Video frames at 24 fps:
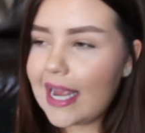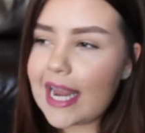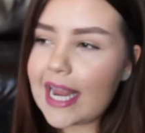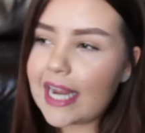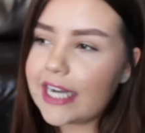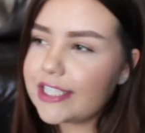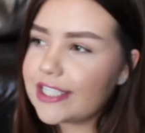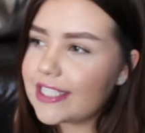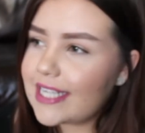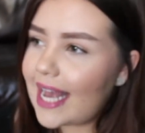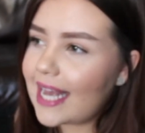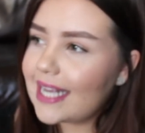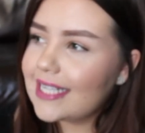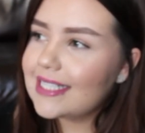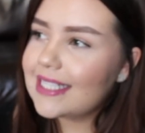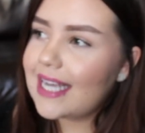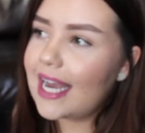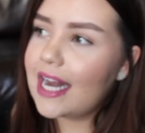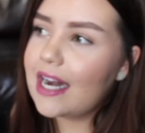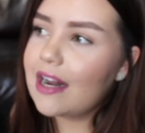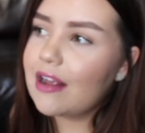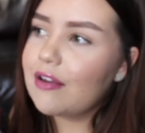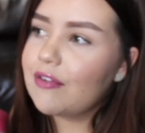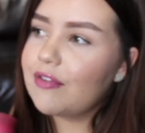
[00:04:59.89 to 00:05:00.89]
It just has
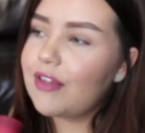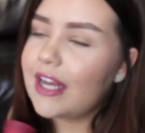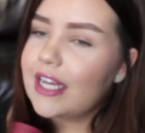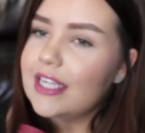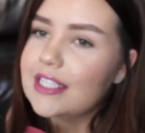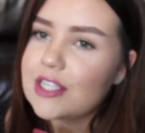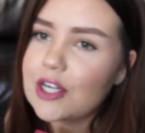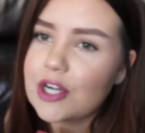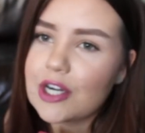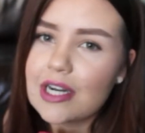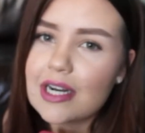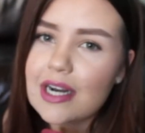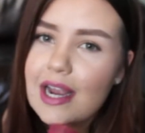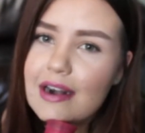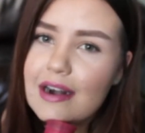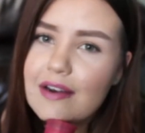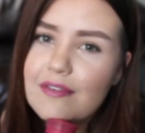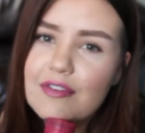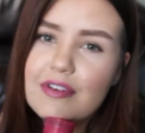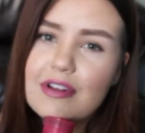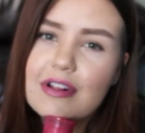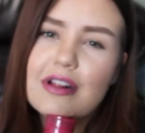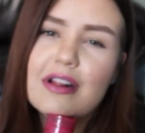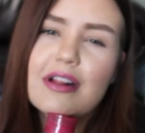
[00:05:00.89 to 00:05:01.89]
kind of like a certain kind
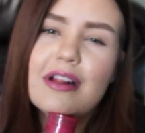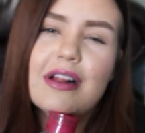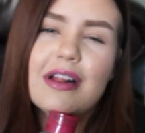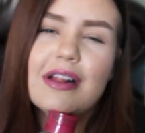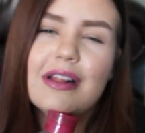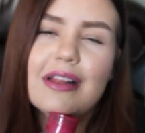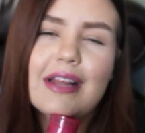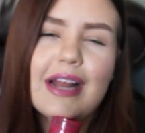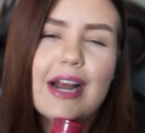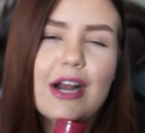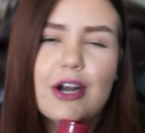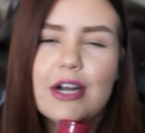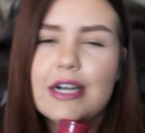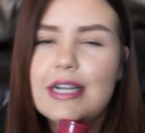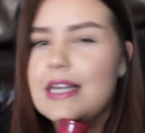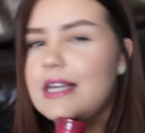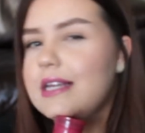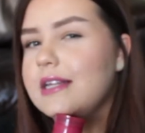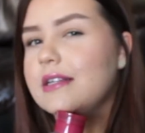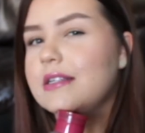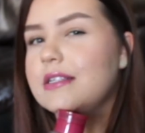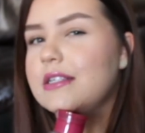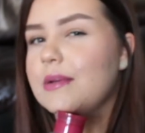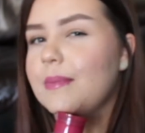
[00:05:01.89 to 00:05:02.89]
of
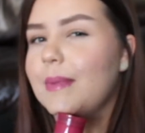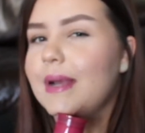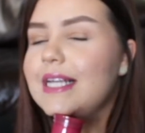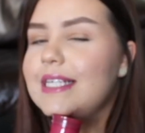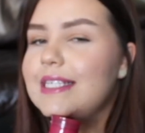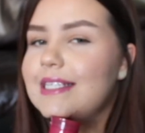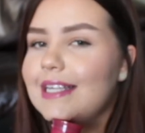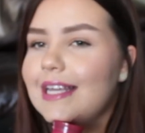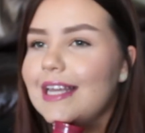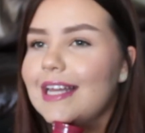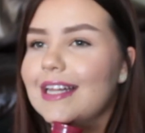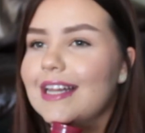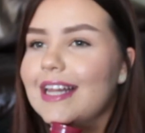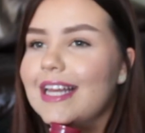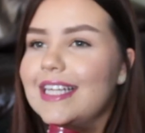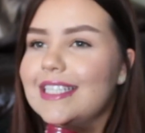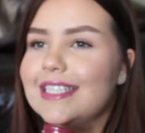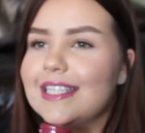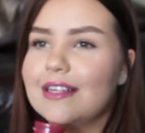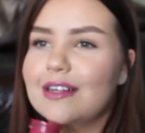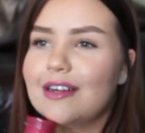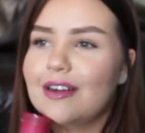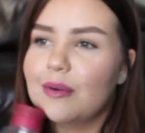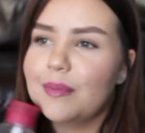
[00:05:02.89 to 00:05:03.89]
clarity to my skin like
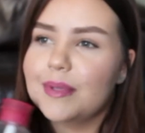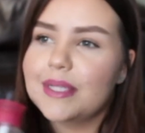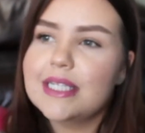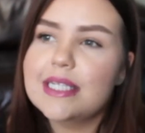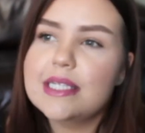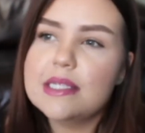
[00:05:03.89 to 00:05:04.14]
it's a little bit